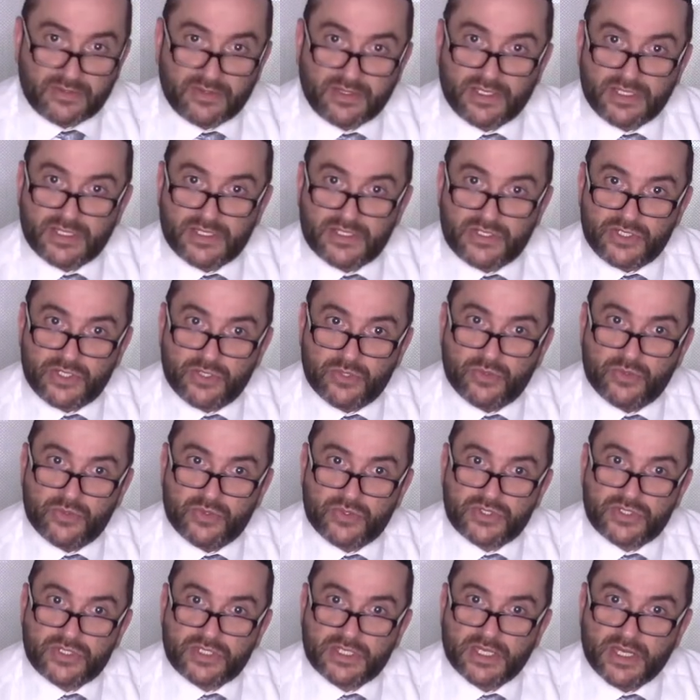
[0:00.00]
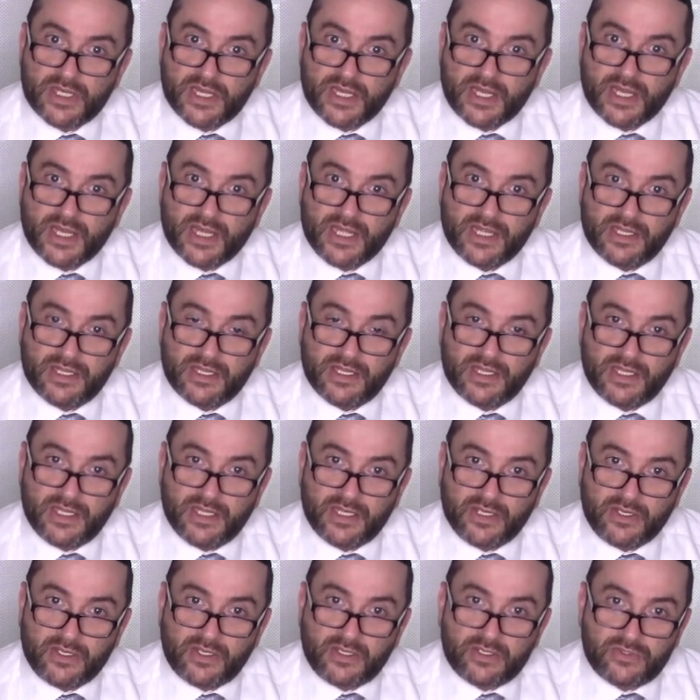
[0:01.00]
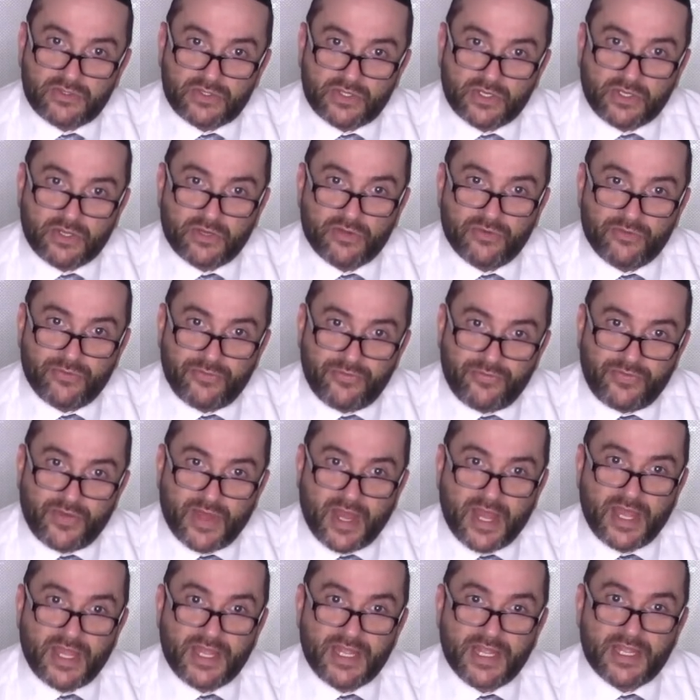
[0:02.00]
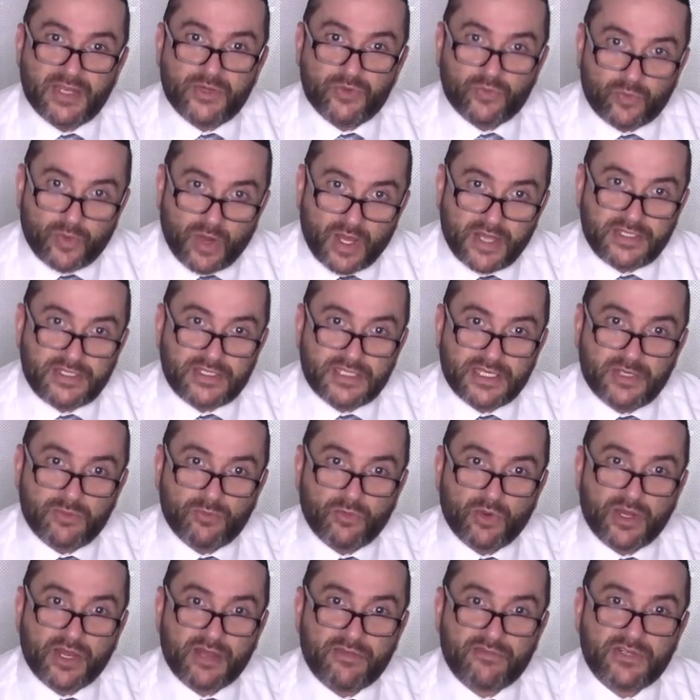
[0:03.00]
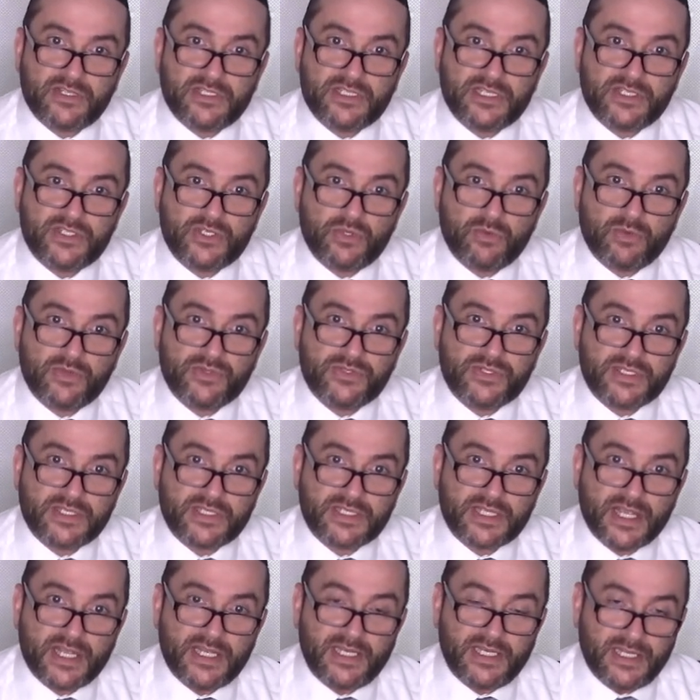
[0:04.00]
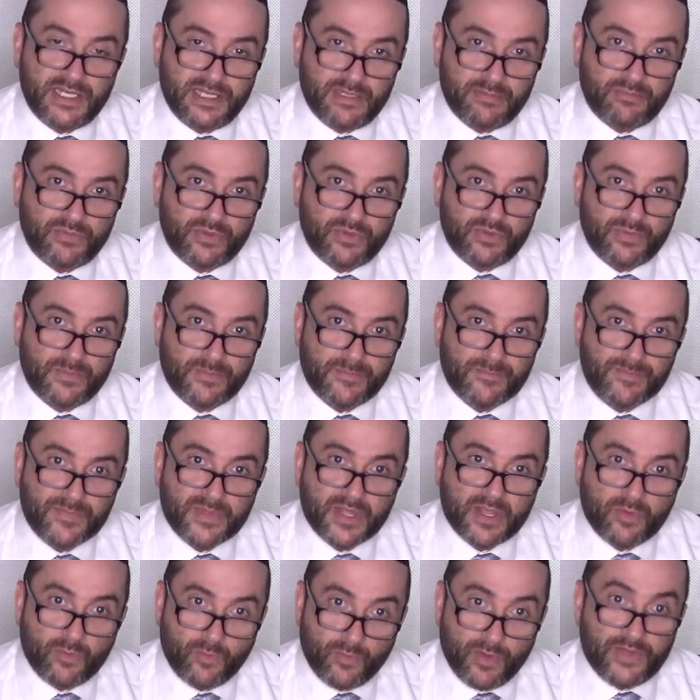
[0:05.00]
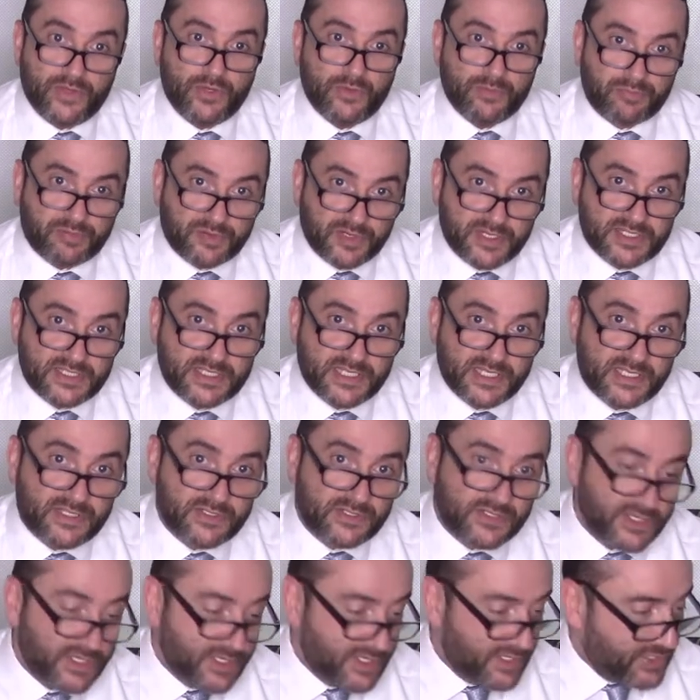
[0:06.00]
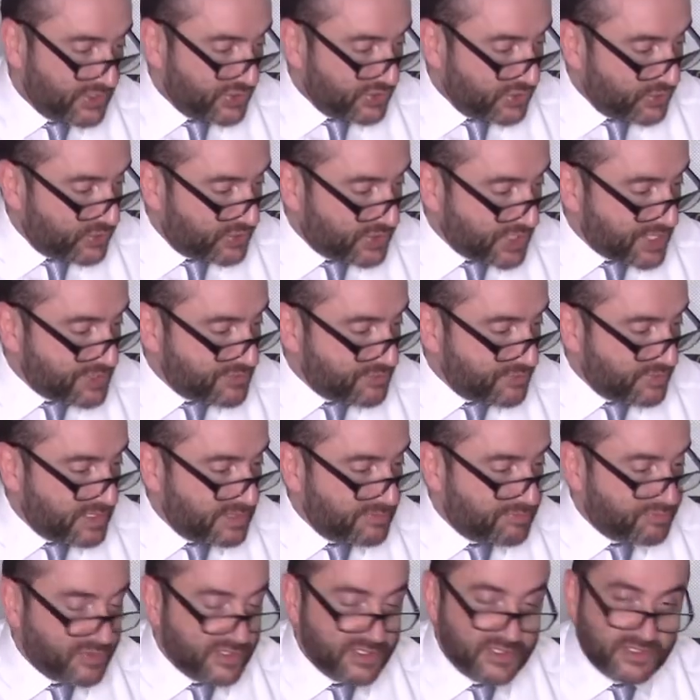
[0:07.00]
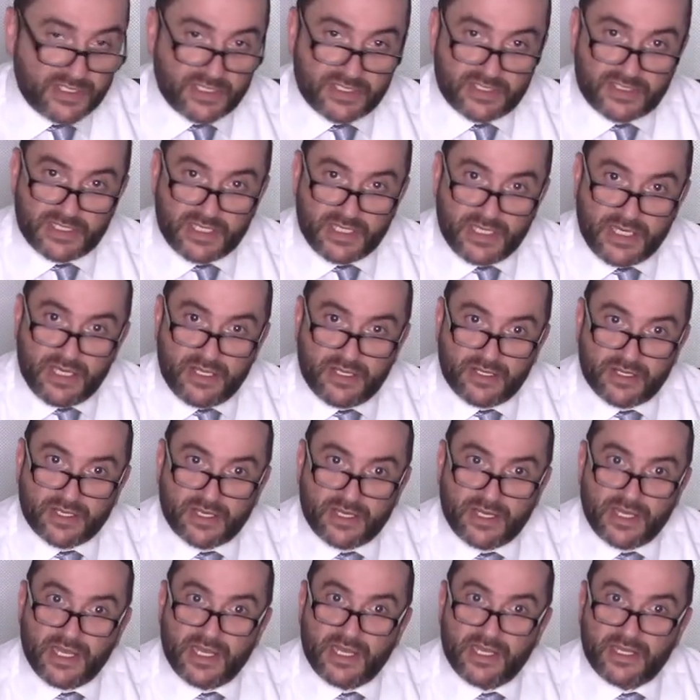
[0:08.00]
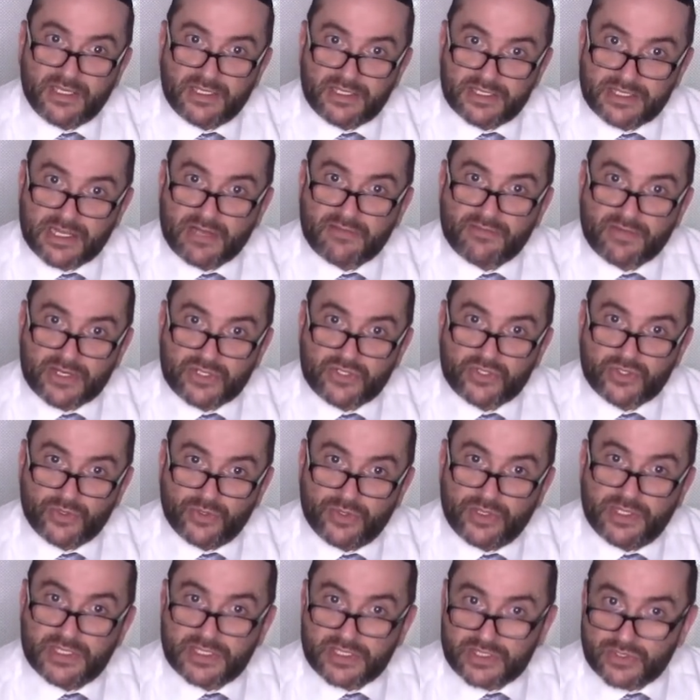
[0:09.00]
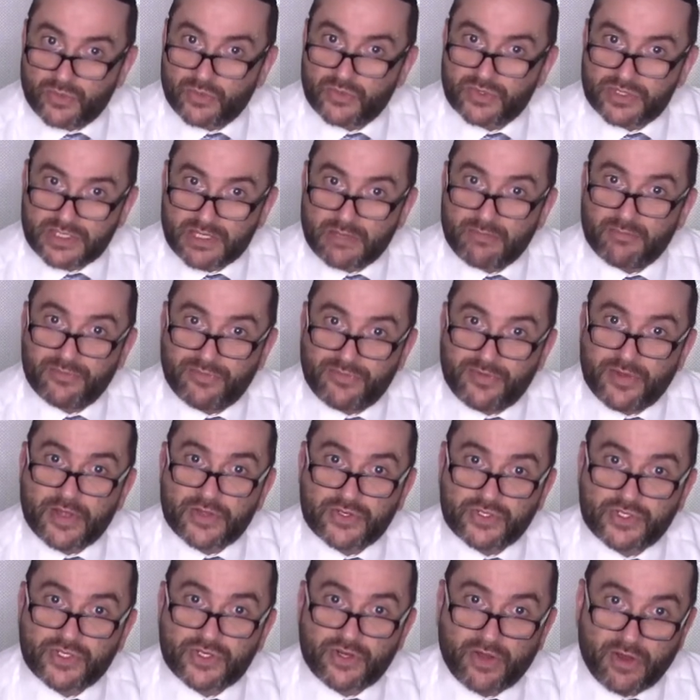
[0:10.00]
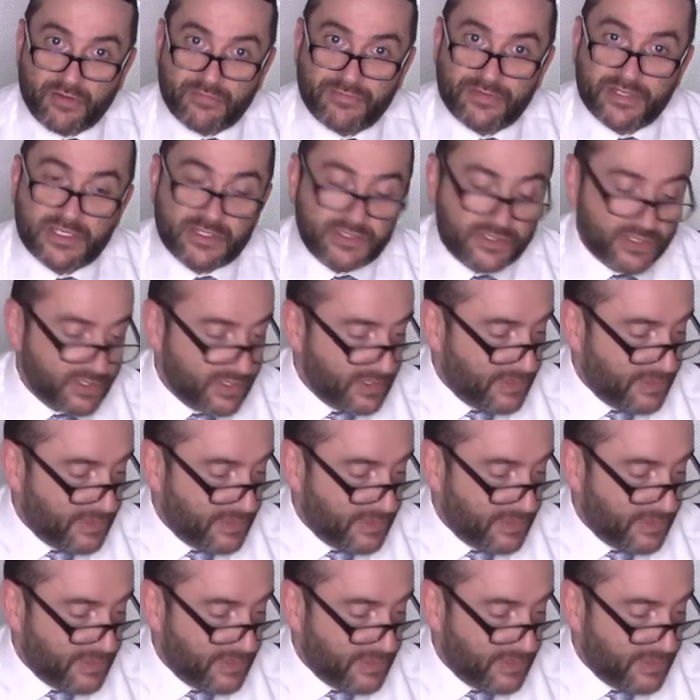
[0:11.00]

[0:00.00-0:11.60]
that is used to convey in writing whatever it is you want to say in Hebrew. When you print it, you generally print it either in Ksav Ashuris or some version of it,